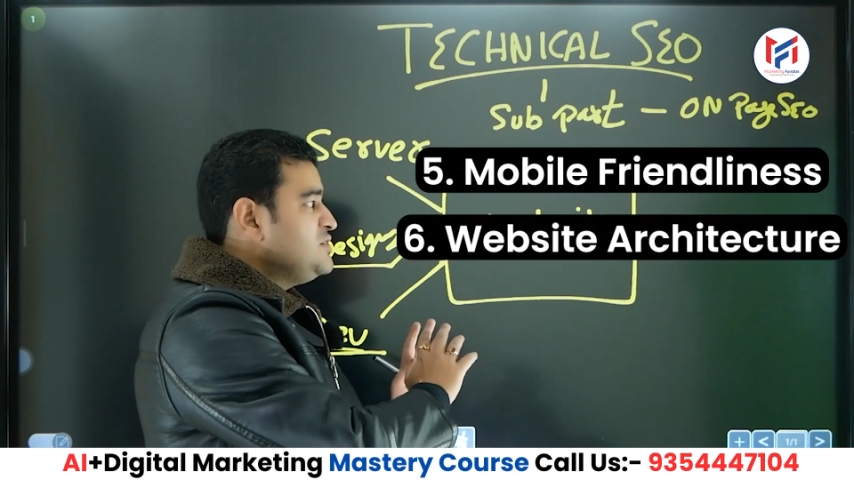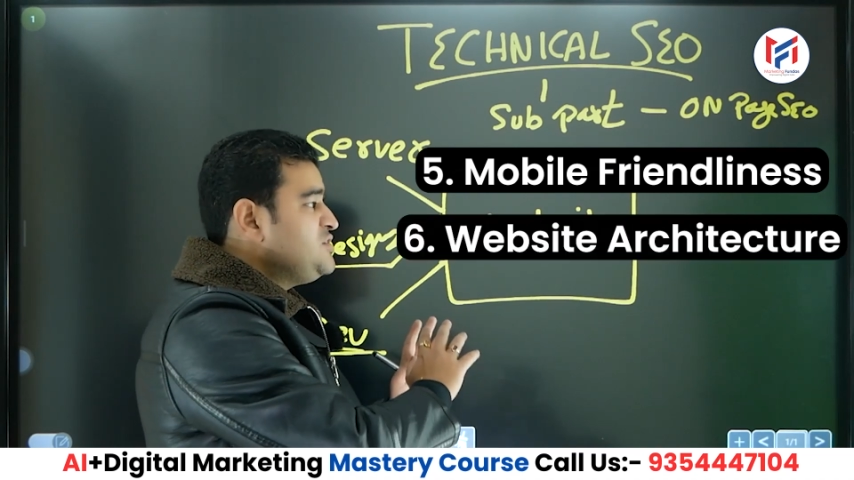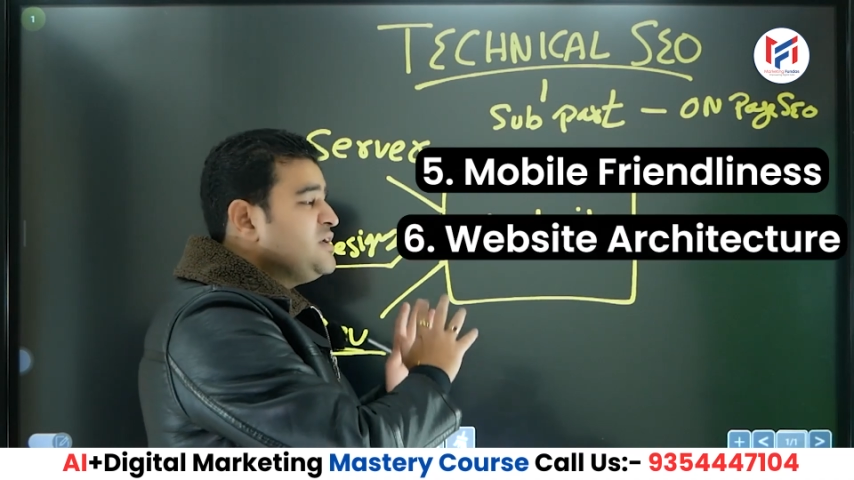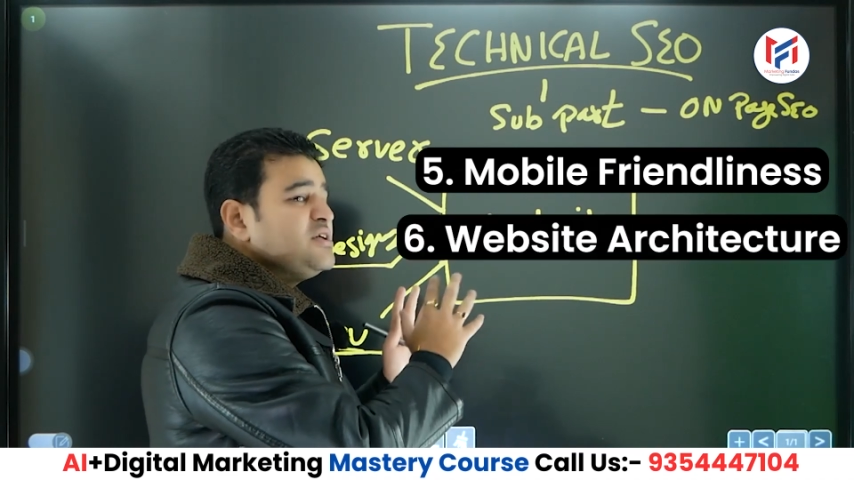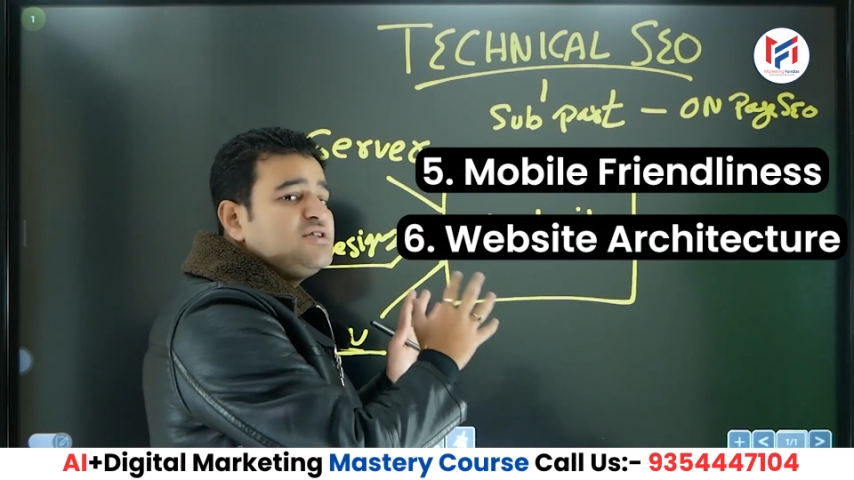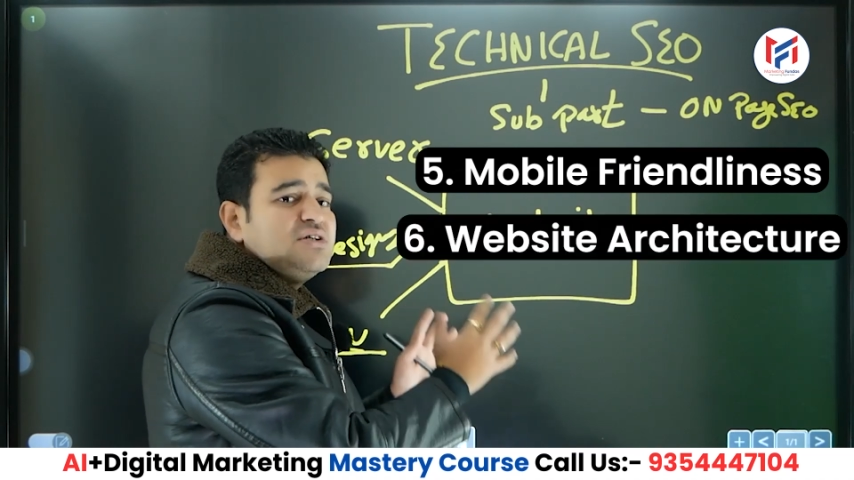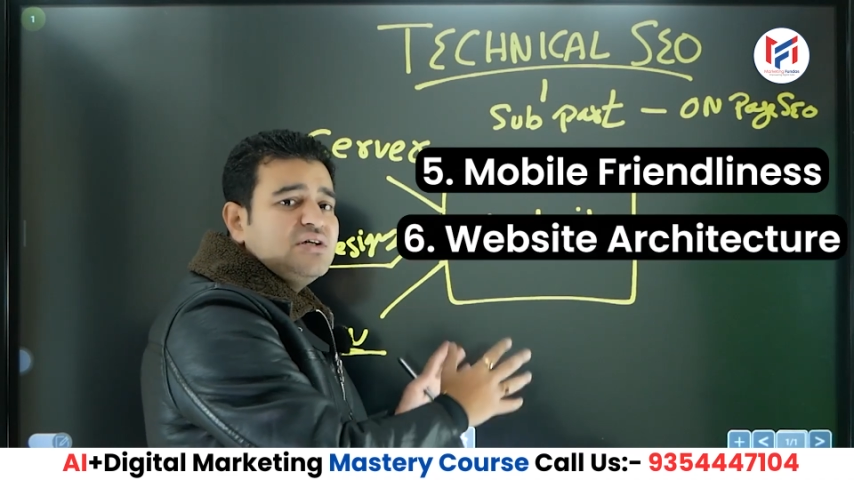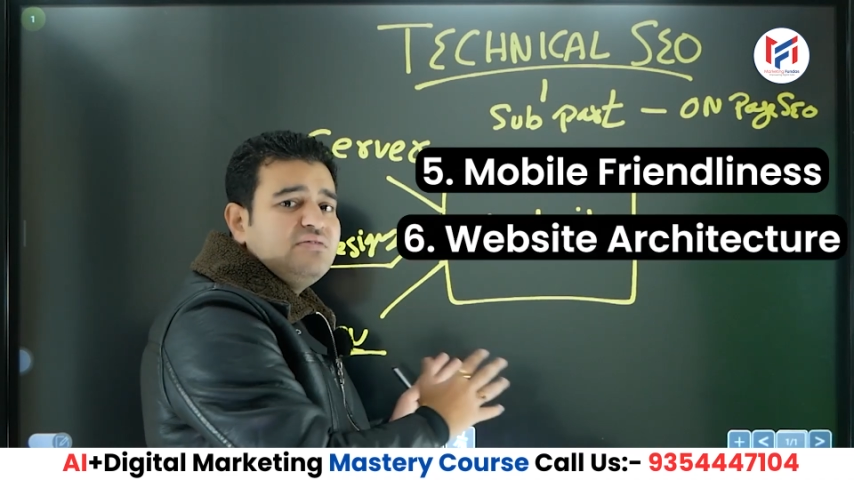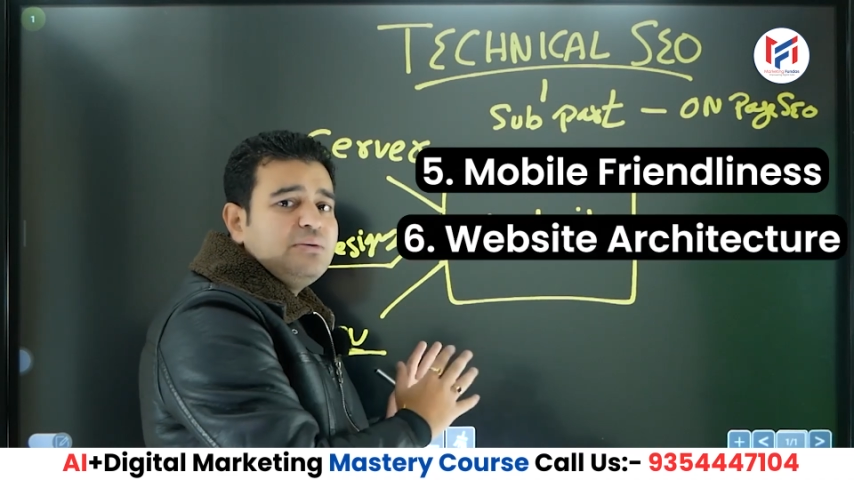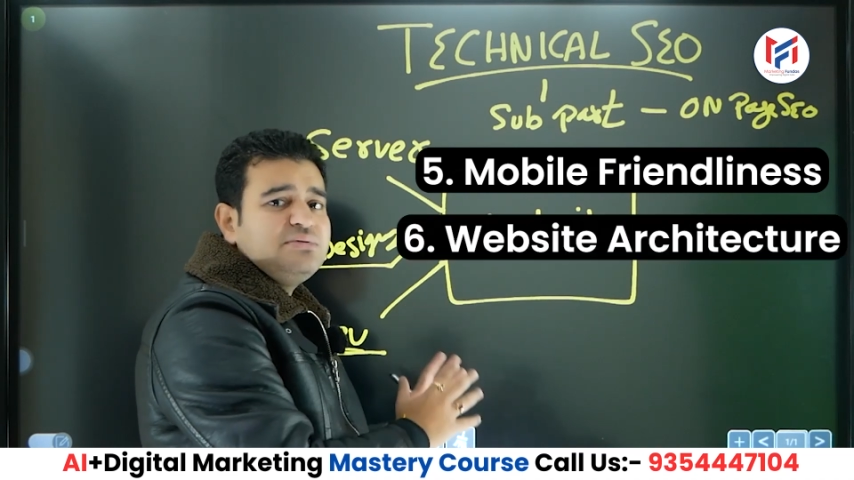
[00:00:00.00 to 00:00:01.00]
Website should
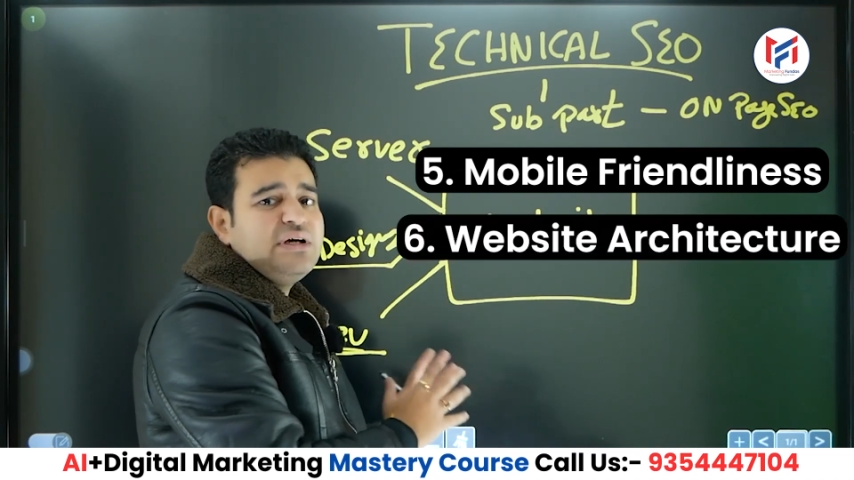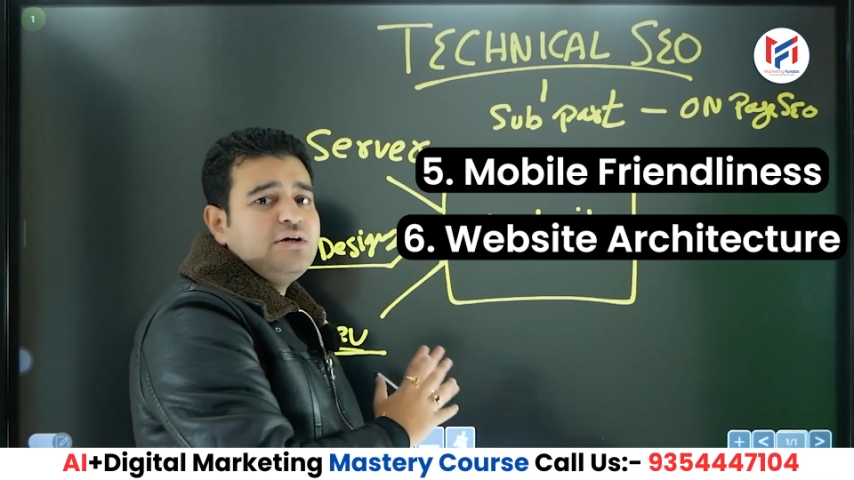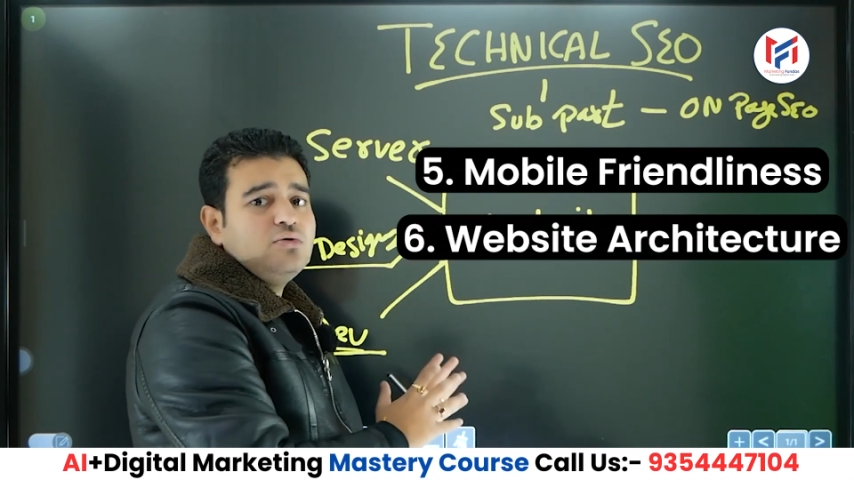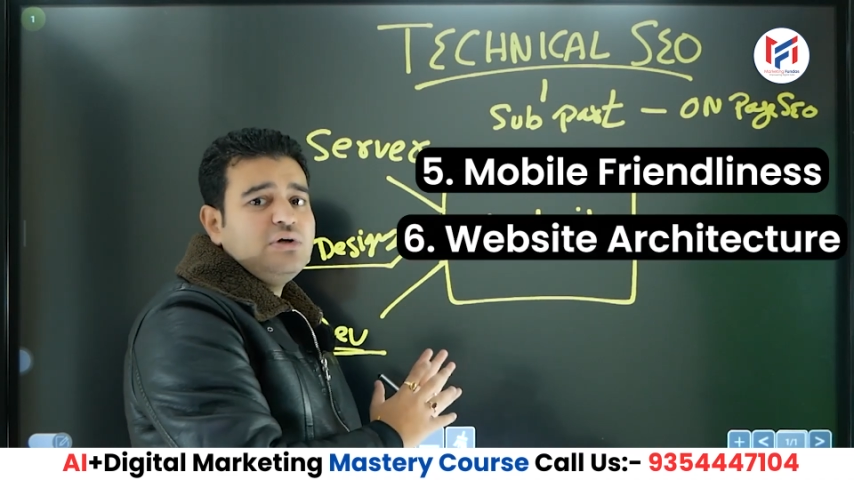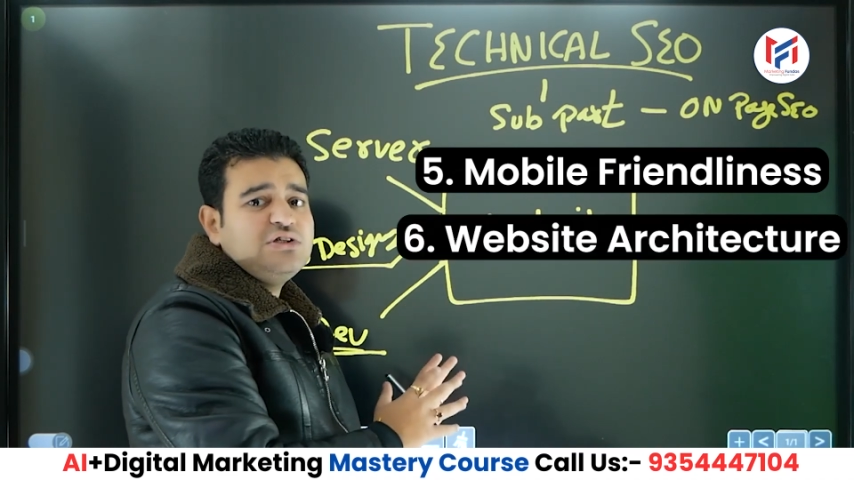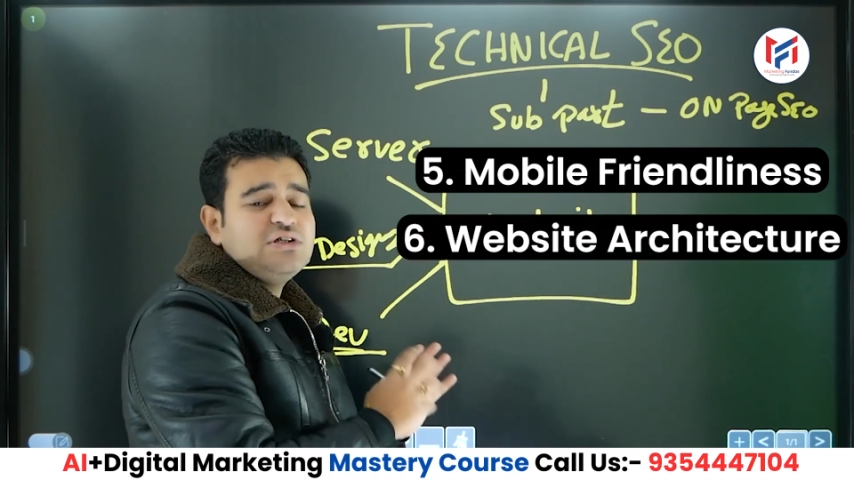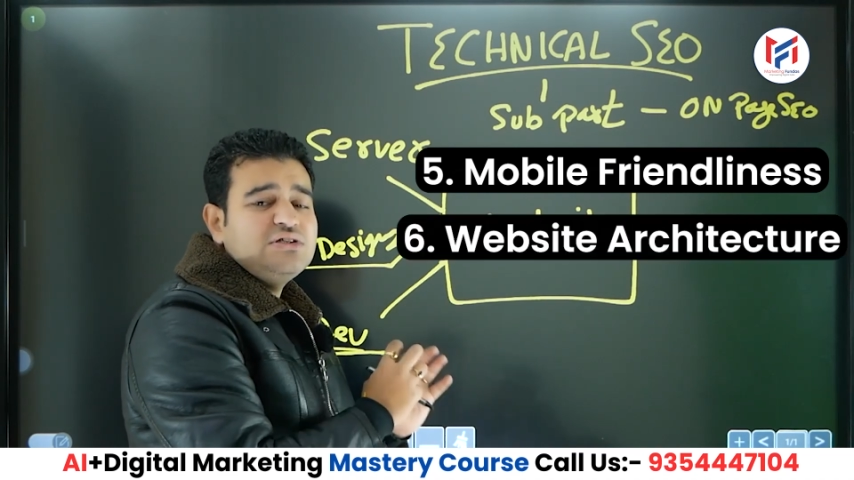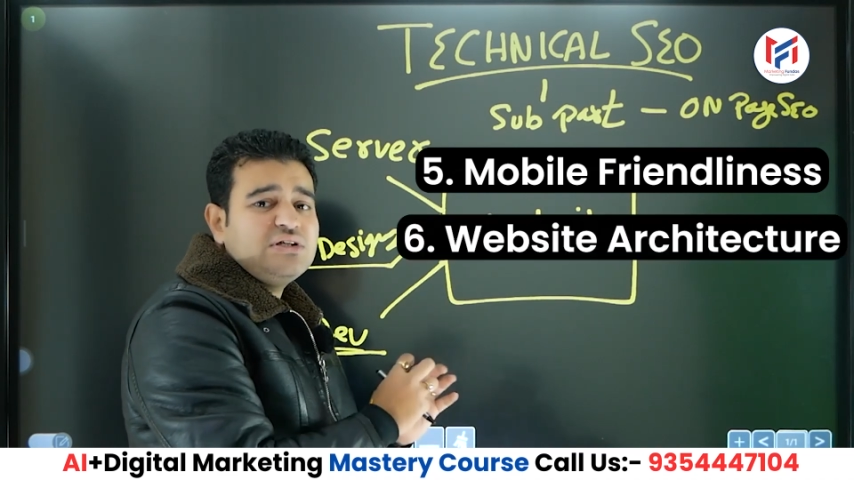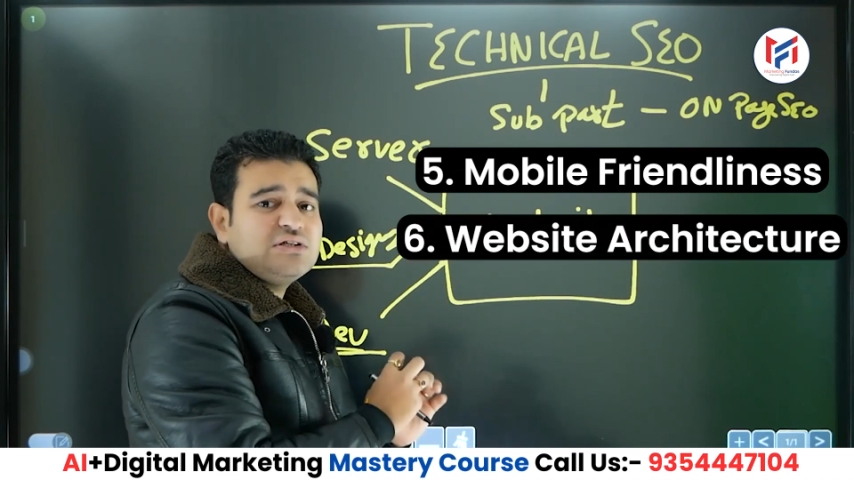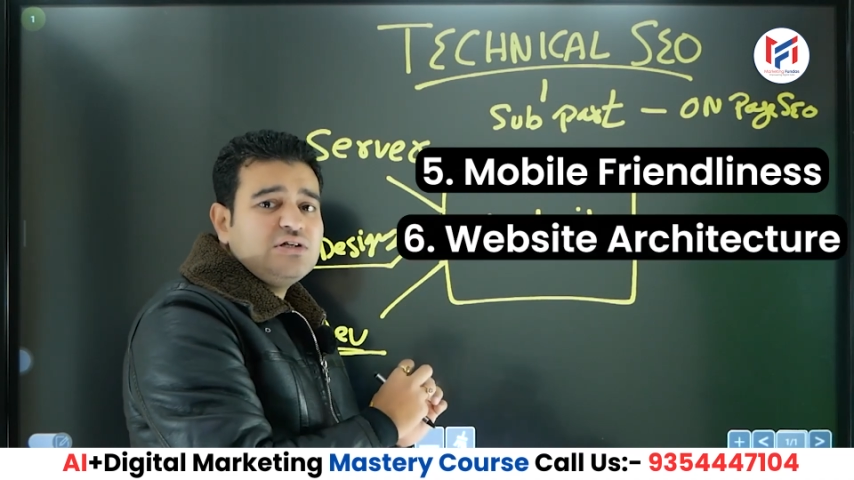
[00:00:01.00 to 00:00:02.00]
be properly structured.
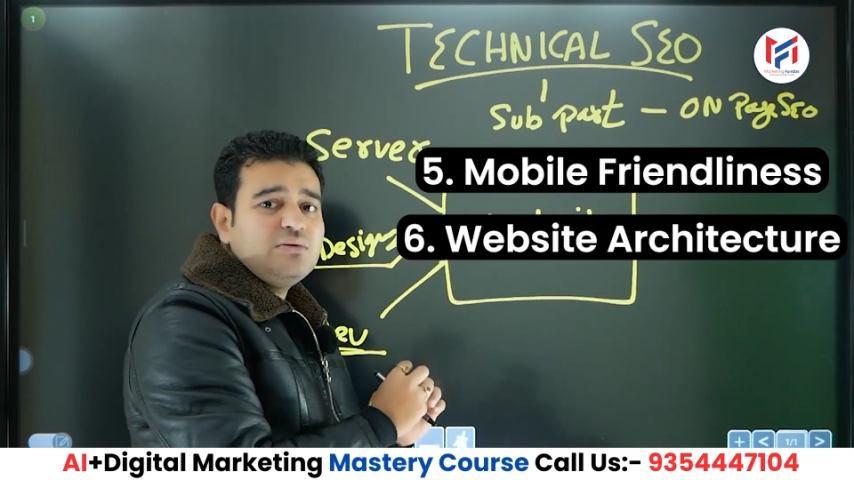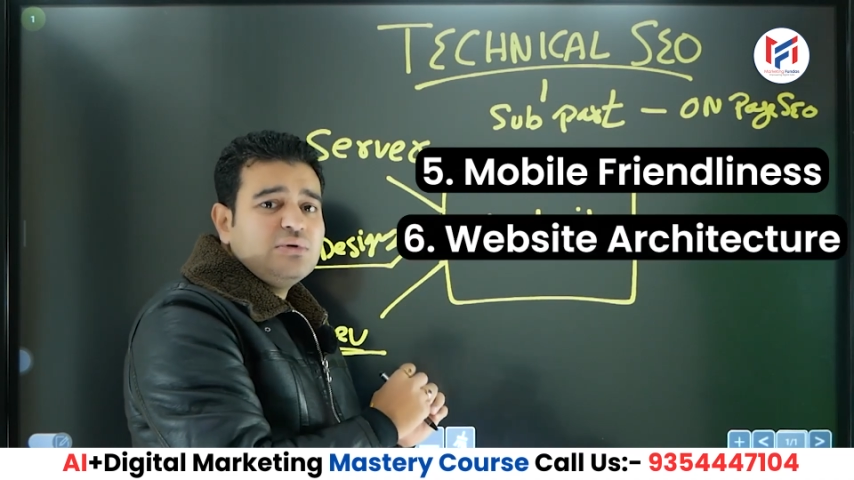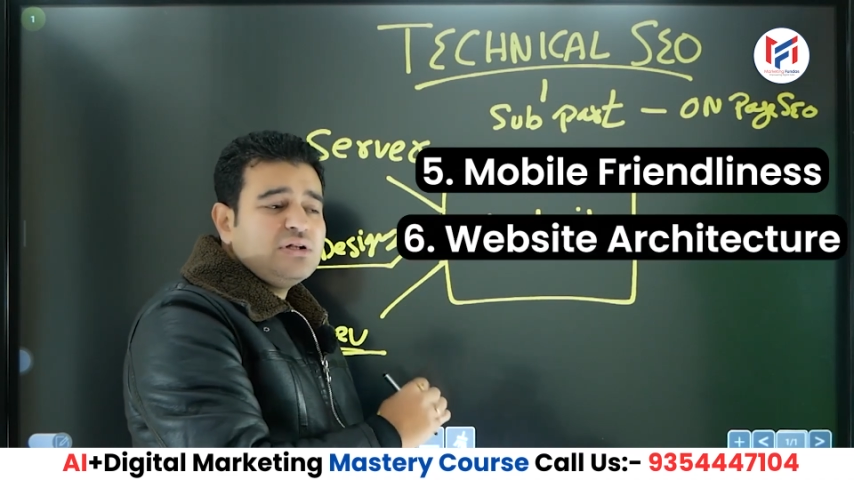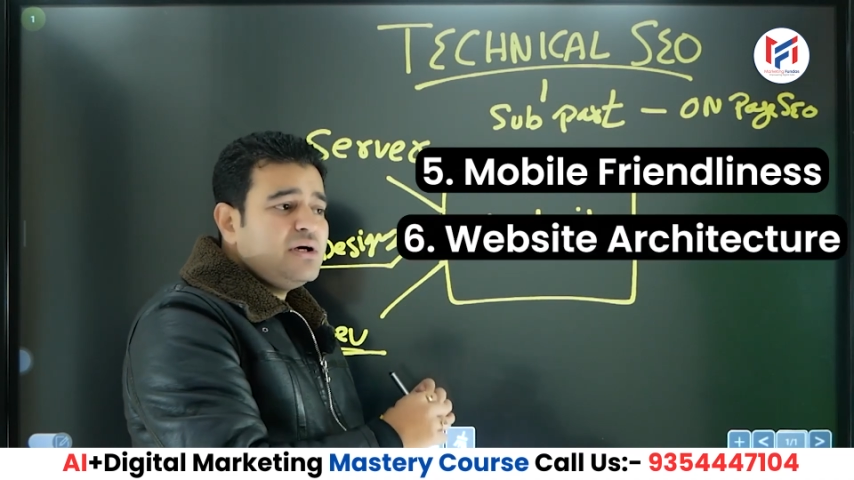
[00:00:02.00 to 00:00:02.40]
It means